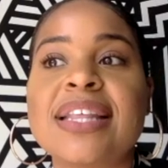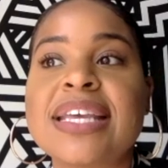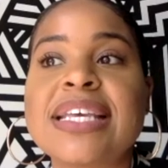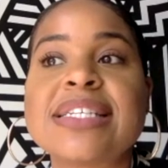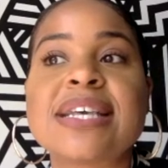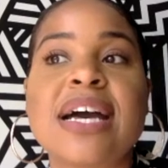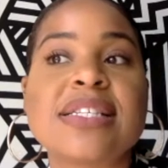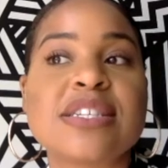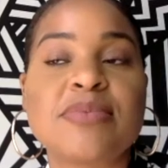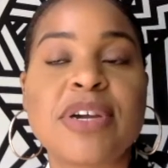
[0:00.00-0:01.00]
his
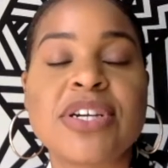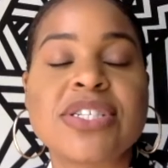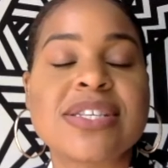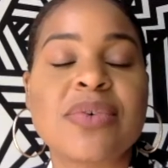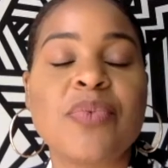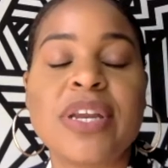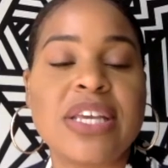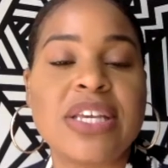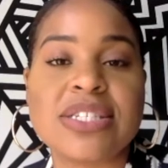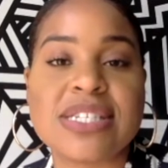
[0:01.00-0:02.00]
customers, when
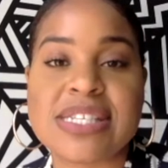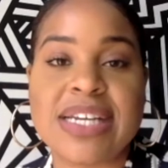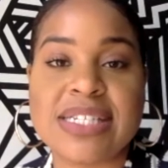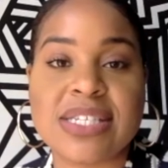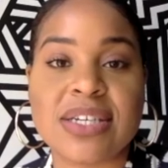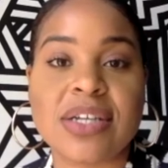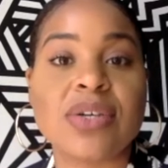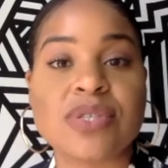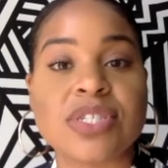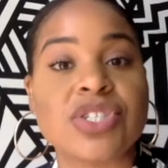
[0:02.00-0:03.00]
he decided to close
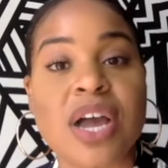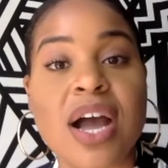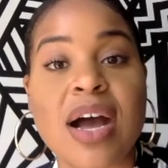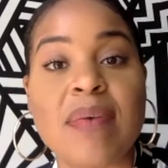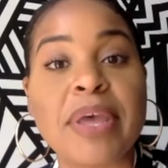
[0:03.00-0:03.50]
the shop,